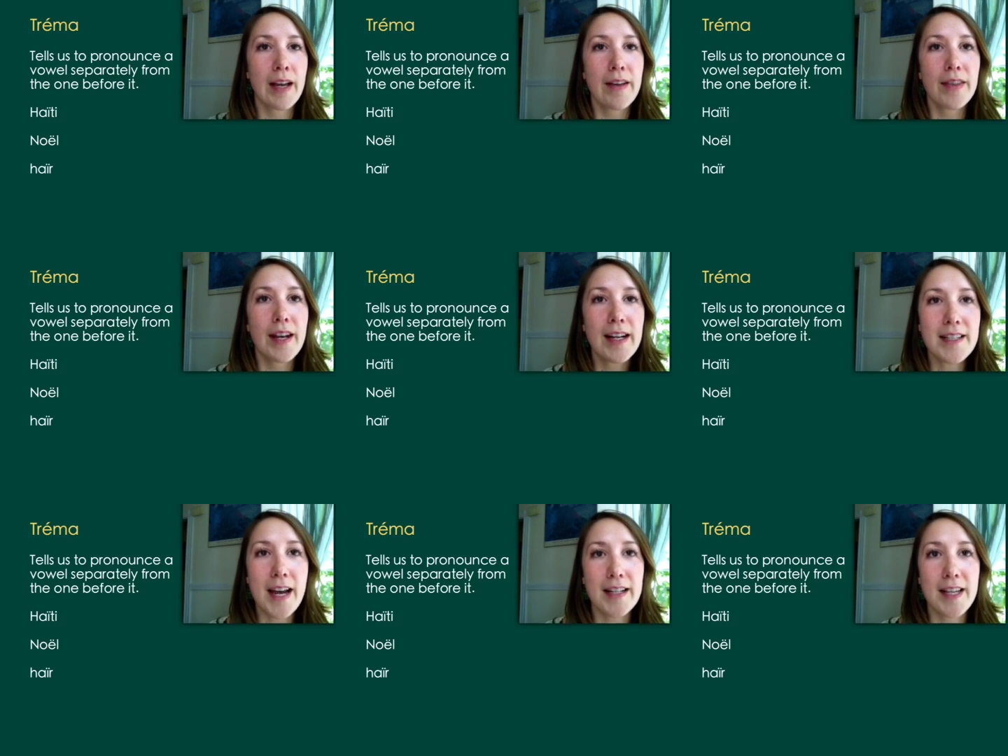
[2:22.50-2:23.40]
The
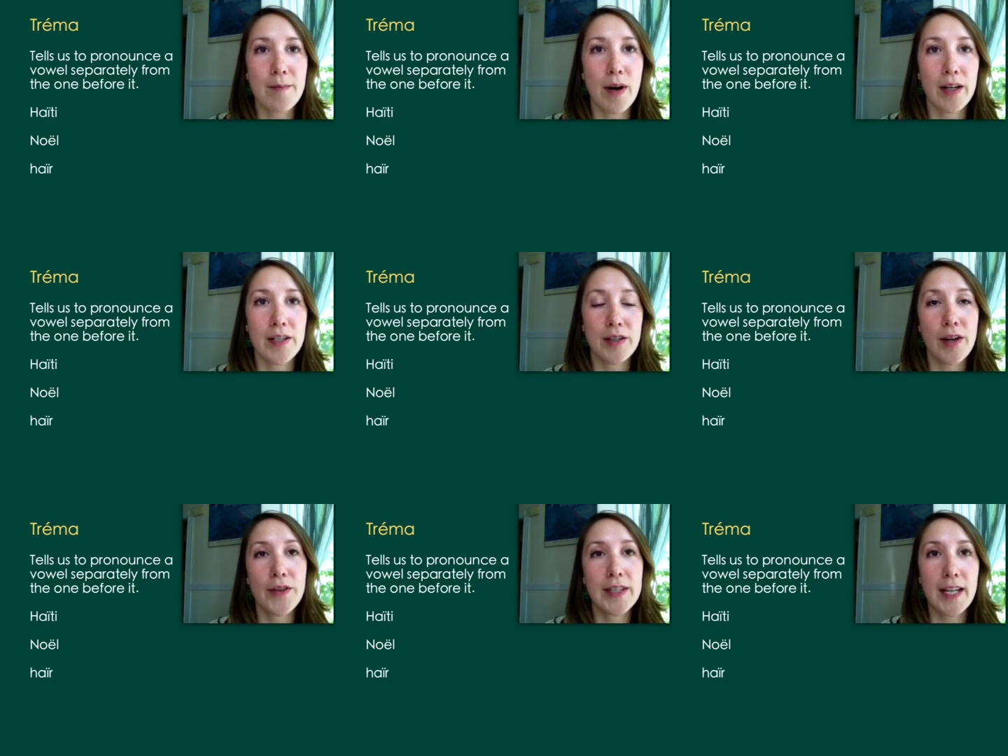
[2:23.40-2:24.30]
next accent mark is
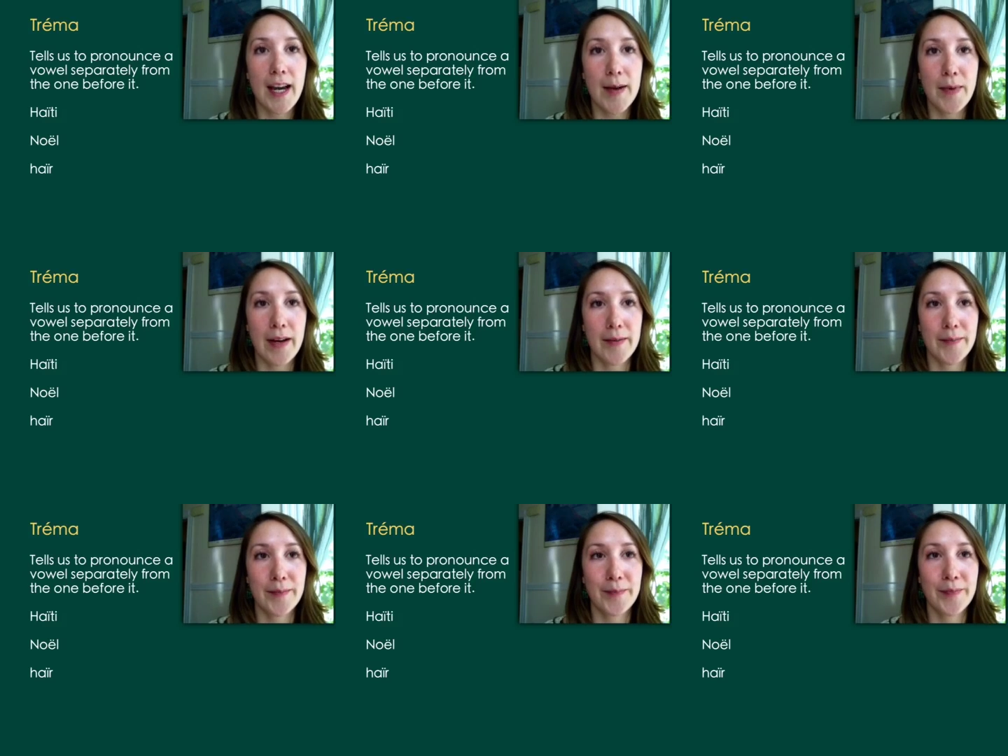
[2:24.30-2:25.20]
called the tréma,
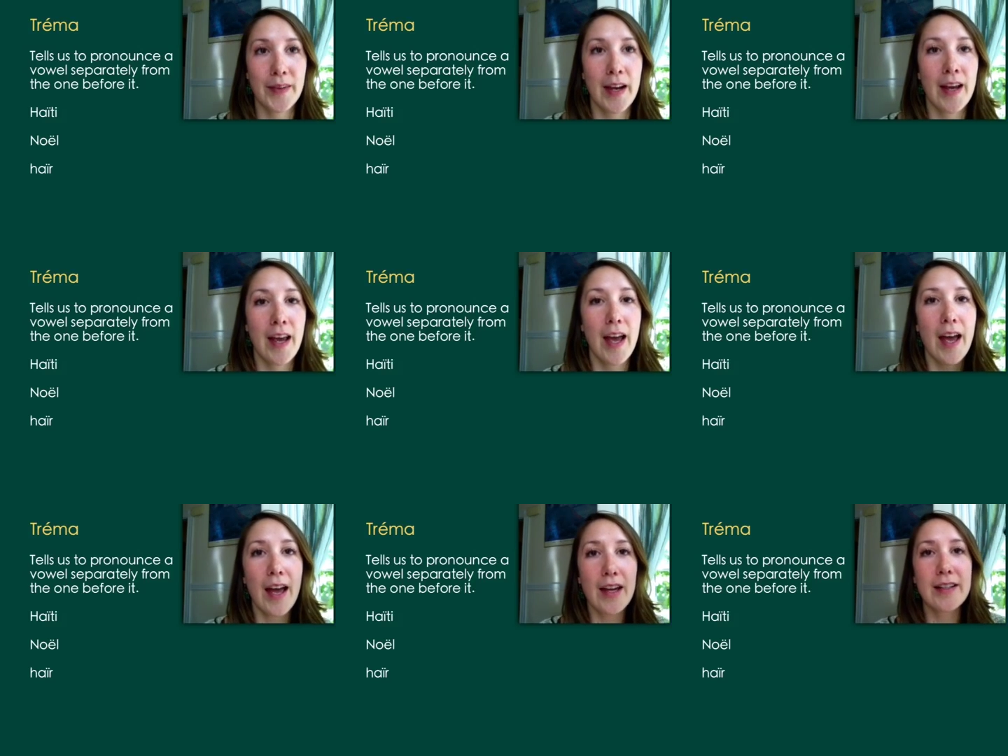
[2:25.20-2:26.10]

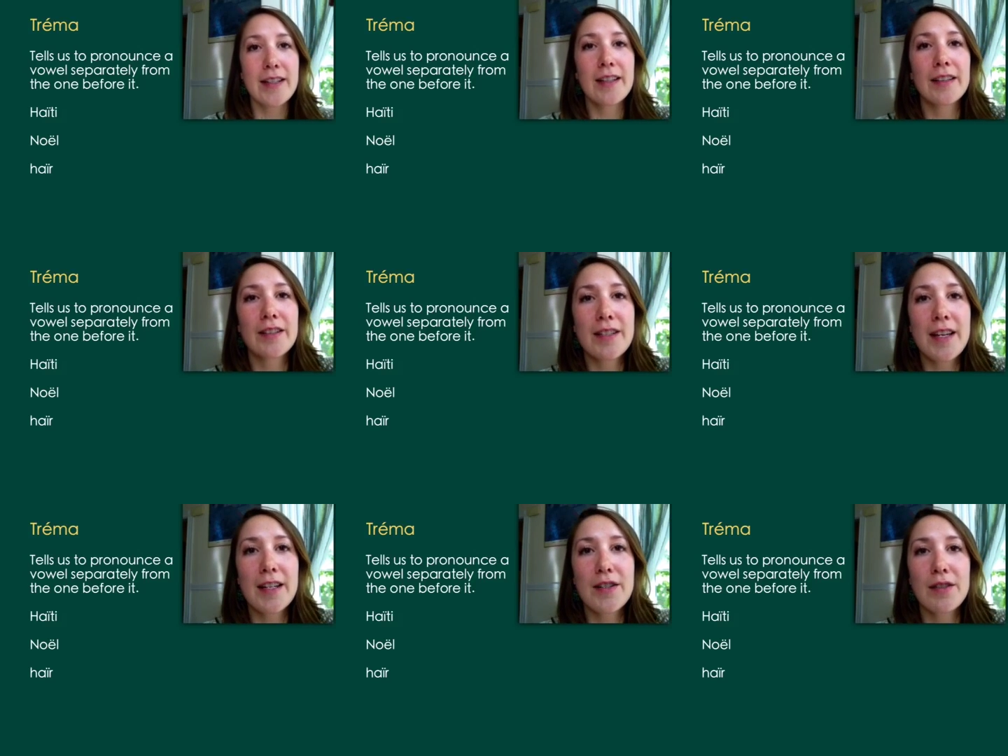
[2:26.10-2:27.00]
and it looks
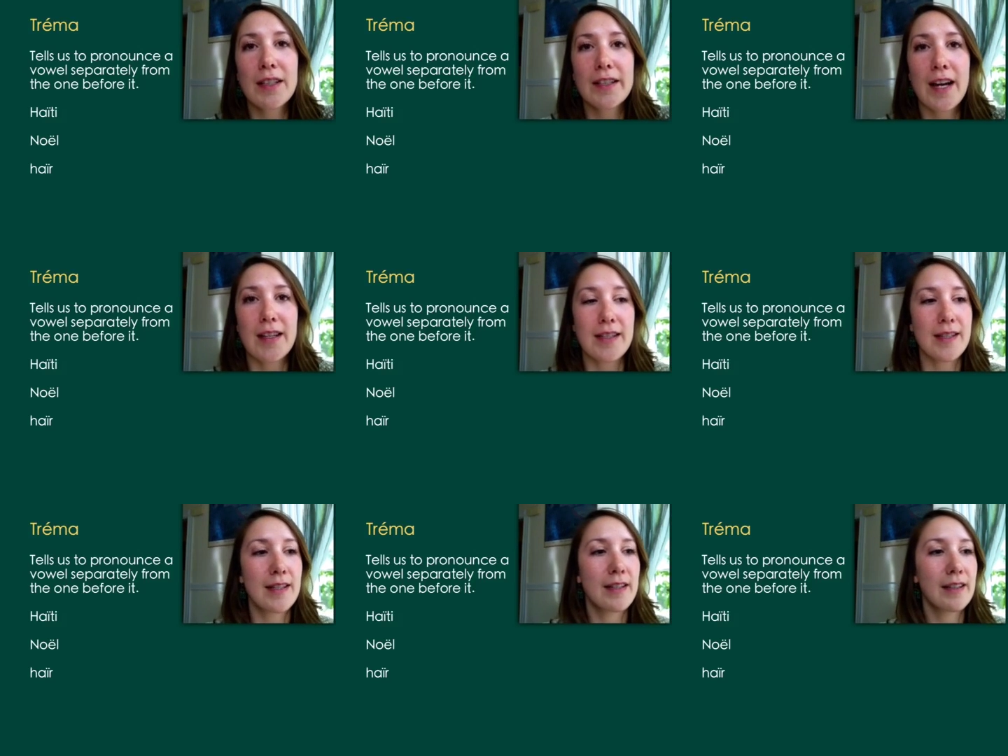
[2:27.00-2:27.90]
like two little
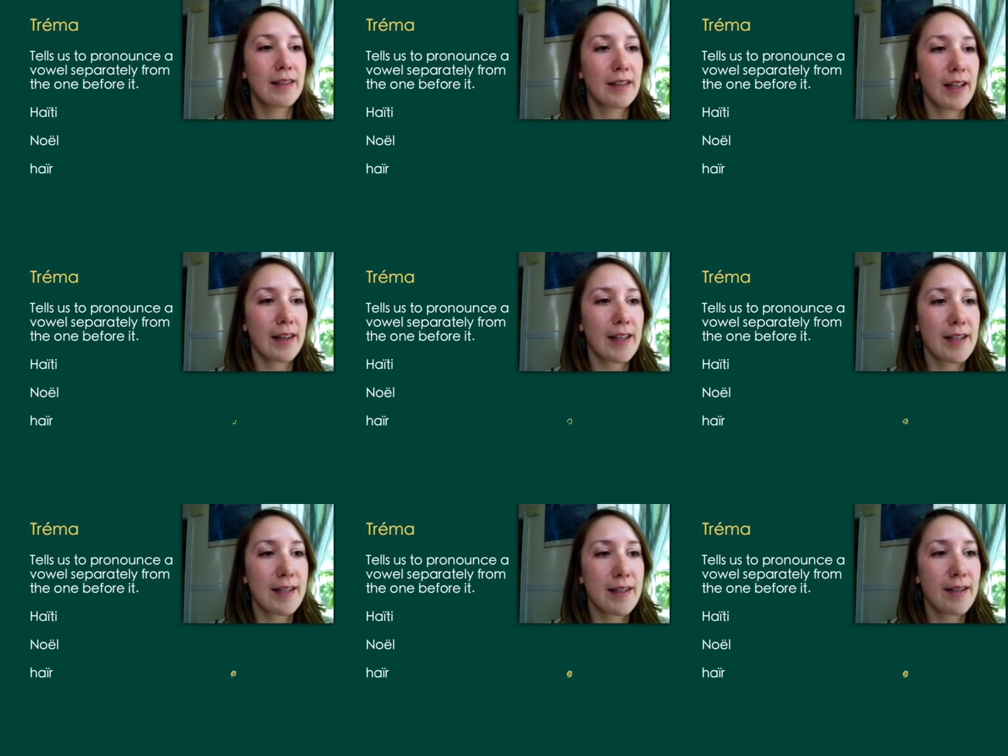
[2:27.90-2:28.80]
dots, like this.